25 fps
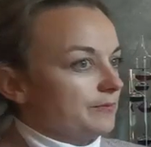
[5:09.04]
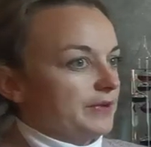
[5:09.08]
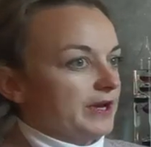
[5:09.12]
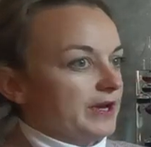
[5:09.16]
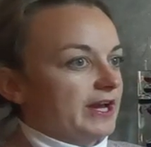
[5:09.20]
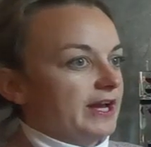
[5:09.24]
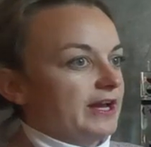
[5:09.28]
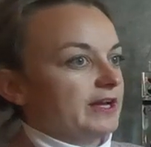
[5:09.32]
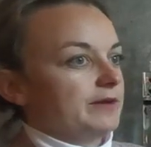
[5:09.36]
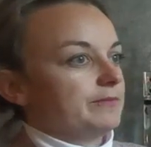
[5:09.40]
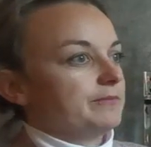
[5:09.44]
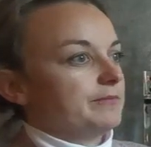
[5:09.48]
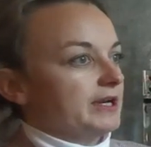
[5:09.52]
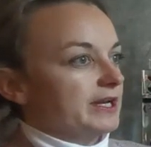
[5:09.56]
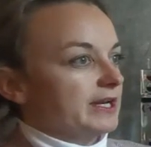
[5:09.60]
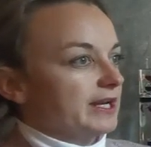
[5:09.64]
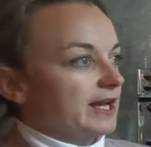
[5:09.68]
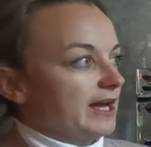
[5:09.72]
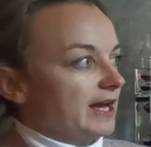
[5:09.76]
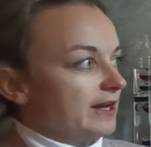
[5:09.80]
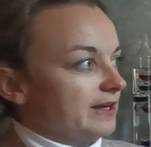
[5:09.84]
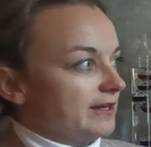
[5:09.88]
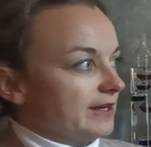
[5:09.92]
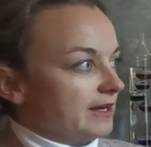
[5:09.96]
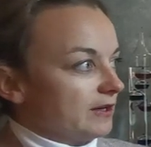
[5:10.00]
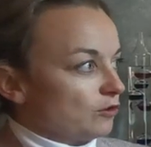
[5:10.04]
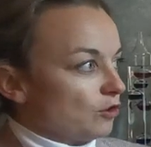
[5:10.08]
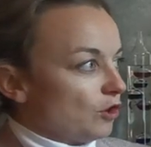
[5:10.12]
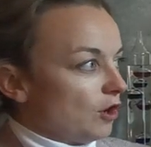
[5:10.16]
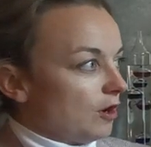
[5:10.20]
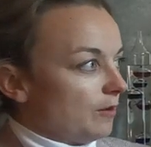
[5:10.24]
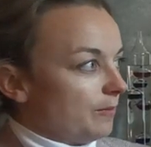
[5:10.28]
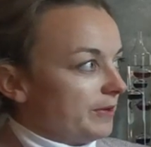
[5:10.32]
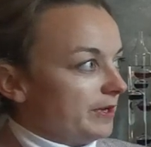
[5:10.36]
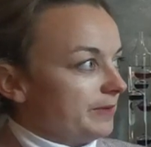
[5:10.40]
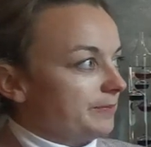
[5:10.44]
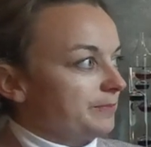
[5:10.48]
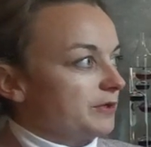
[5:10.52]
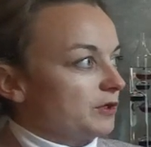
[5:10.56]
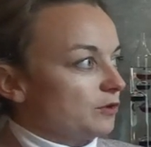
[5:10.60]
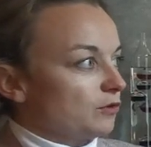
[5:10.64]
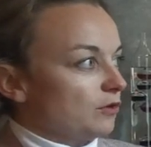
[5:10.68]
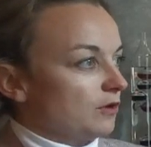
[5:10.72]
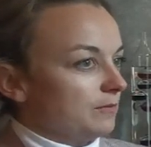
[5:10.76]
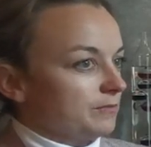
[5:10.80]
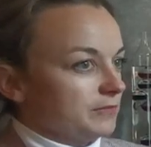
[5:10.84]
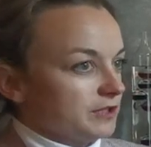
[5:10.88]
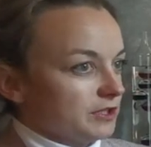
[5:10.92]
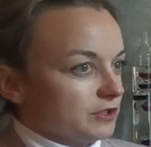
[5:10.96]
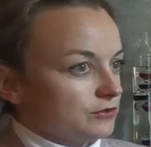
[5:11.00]
is included, you get the key
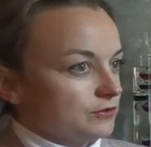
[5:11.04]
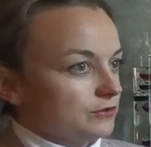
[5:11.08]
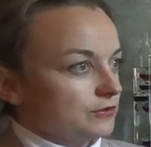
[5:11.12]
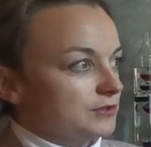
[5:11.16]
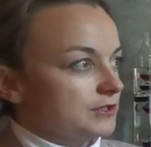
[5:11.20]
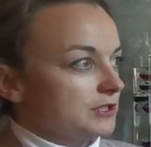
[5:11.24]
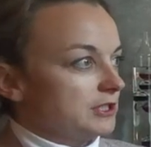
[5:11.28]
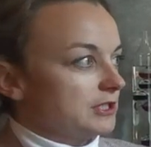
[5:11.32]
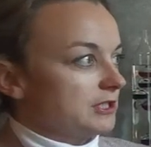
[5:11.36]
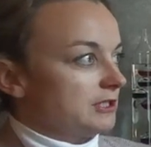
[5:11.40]
and you can